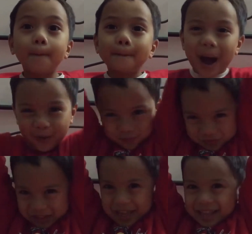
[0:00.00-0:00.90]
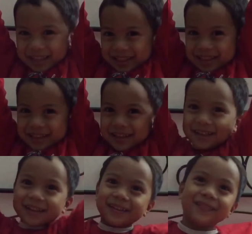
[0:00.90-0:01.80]
mountain.
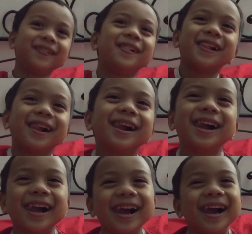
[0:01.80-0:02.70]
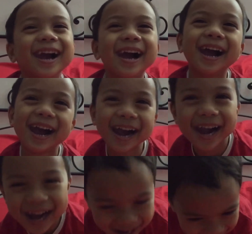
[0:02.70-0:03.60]
Yeah, that's true. You can
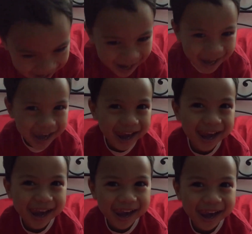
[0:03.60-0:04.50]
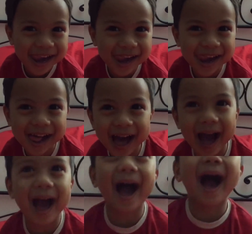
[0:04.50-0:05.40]
find the big mountain
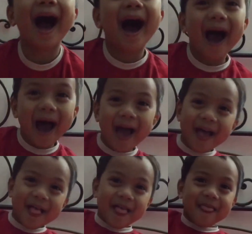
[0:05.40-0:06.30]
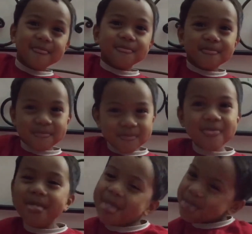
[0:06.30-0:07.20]
in Mars,
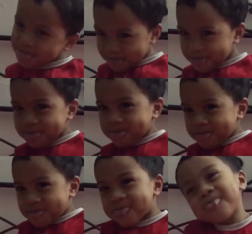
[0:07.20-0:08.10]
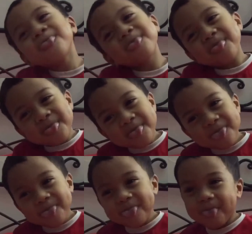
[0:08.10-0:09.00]
right? Yeah, and
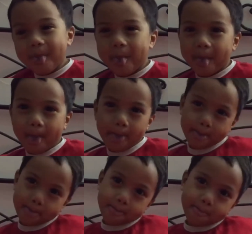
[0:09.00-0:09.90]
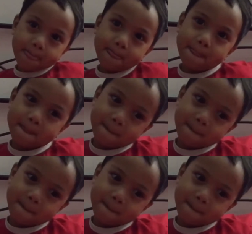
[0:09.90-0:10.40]
um, how many moons does